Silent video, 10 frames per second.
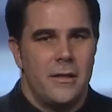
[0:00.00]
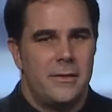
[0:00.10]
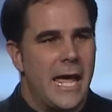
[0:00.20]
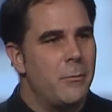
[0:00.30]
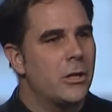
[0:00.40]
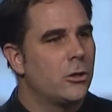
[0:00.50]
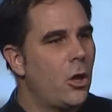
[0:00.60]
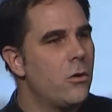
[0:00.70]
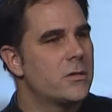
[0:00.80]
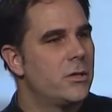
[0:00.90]
They would
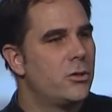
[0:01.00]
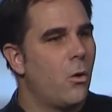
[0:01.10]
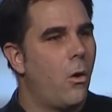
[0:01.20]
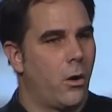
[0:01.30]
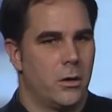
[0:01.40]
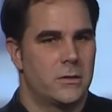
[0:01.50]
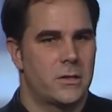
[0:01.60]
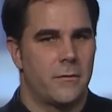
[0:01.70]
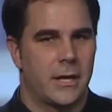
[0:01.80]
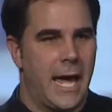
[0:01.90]
close the doors
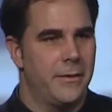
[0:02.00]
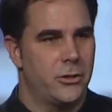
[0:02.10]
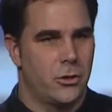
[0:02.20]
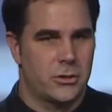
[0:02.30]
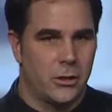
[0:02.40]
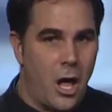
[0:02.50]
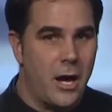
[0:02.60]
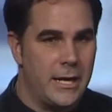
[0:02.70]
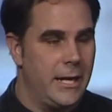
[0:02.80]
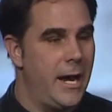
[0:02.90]
of the Catholic Church to
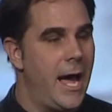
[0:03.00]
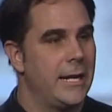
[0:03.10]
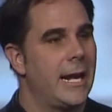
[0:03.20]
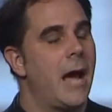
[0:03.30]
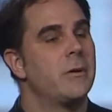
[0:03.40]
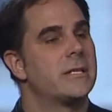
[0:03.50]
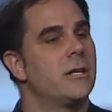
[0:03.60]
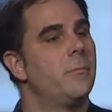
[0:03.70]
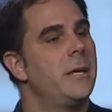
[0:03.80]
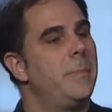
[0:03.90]
lock it at night, and I would
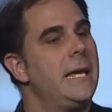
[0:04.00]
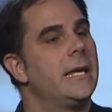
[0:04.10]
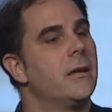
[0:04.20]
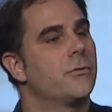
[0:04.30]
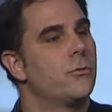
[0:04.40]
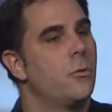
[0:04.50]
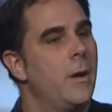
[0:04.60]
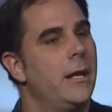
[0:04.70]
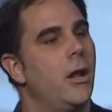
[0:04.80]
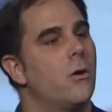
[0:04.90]
still be peeking through the
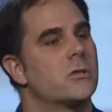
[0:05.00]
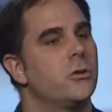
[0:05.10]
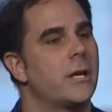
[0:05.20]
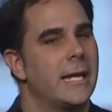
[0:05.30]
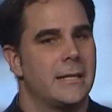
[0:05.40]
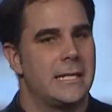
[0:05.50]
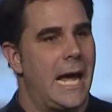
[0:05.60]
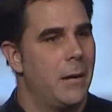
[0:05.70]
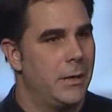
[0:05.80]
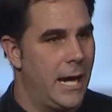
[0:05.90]
windows looking at the
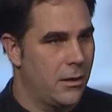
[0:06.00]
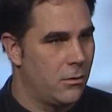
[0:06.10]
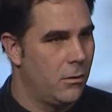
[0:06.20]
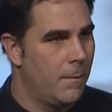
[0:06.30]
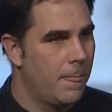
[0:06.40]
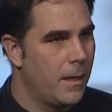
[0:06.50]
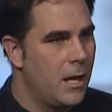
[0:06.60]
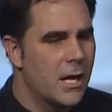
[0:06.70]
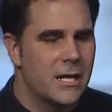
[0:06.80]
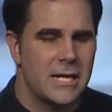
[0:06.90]
tabernacle
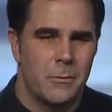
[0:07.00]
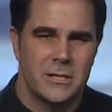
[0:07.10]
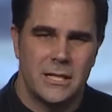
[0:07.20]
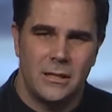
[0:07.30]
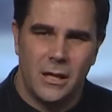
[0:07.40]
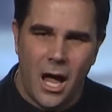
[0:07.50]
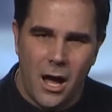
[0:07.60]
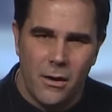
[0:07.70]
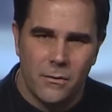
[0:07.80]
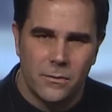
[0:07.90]
because I was in
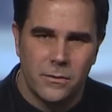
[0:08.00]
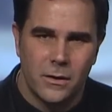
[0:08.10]
love.